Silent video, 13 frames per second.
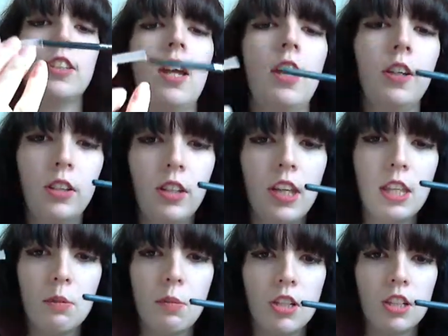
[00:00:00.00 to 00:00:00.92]
So you
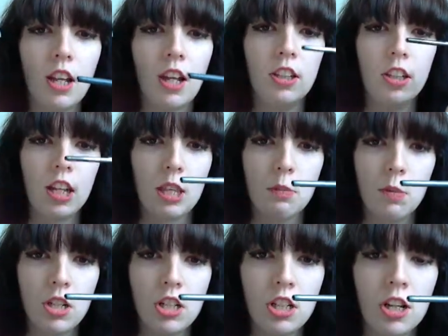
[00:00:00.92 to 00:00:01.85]
get the brush guard and you get the
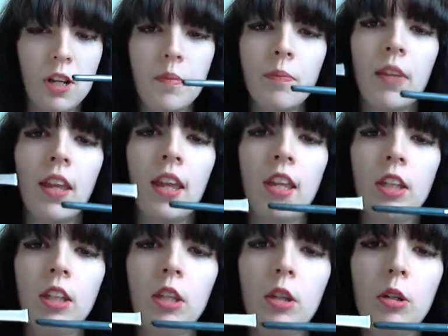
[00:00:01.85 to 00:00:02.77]
brush.
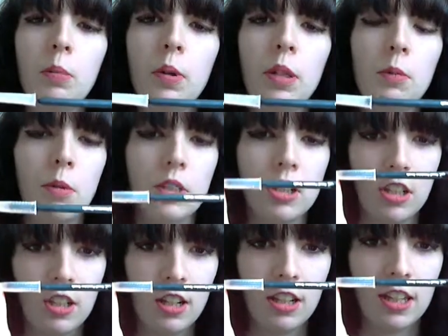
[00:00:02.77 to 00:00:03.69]
You put the brush
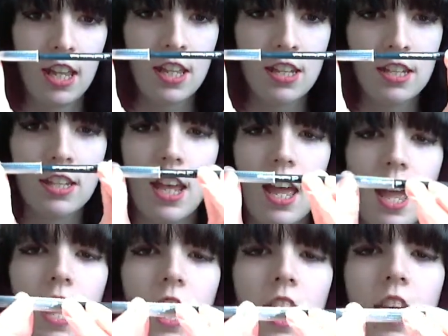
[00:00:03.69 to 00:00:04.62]
guard on the end
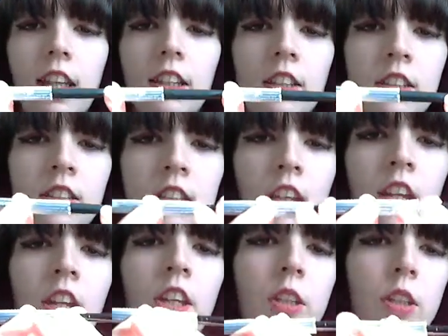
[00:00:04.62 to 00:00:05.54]
and
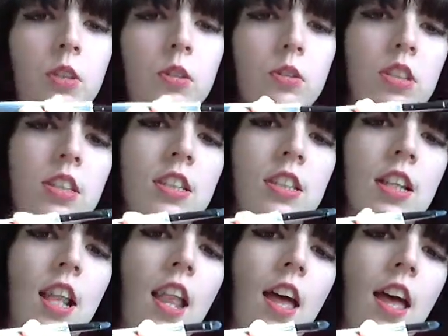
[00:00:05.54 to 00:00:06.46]
you just
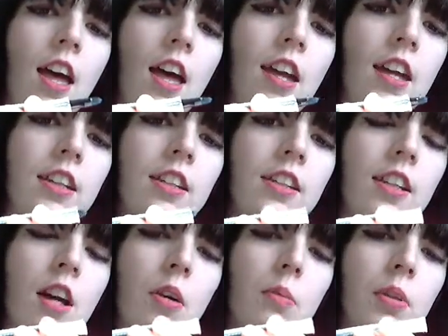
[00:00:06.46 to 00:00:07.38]
slide it
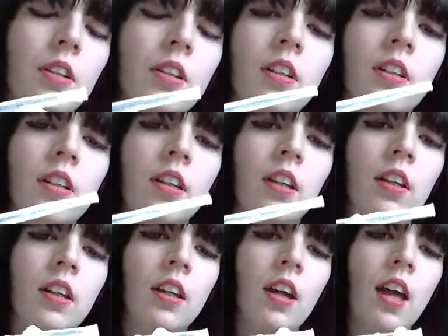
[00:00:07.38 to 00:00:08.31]
up.
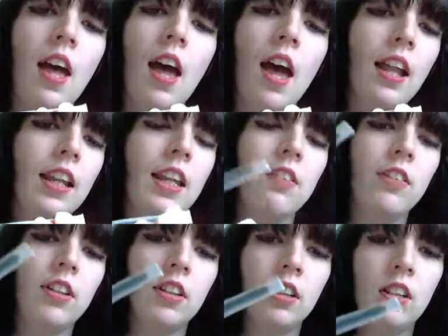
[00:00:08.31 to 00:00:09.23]
And
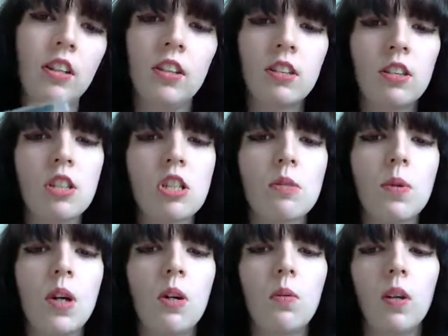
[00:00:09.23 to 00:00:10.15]
even the
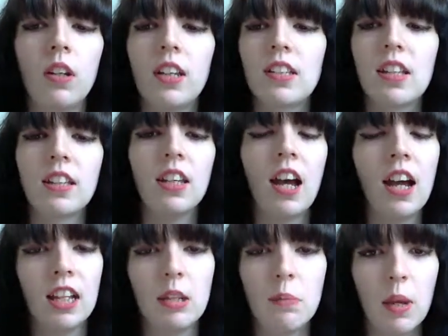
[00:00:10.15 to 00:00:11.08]
small one is a
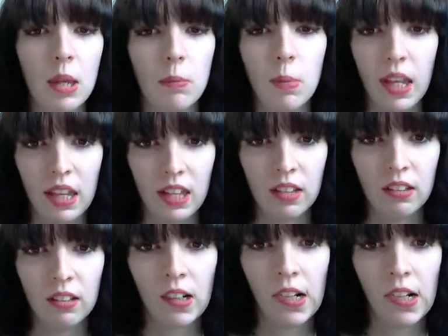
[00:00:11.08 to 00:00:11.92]
tiny bit big,